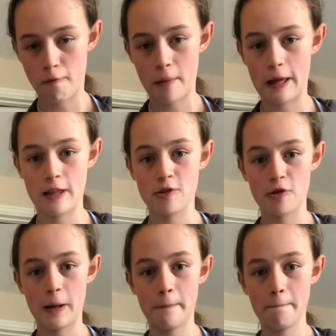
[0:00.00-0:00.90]

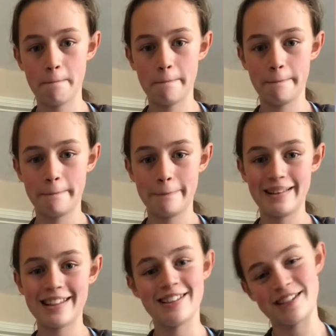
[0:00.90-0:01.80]
pastry.
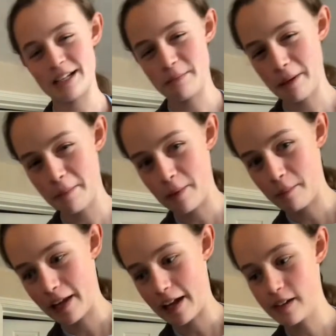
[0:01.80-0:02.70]
This is going to be a bit bigger.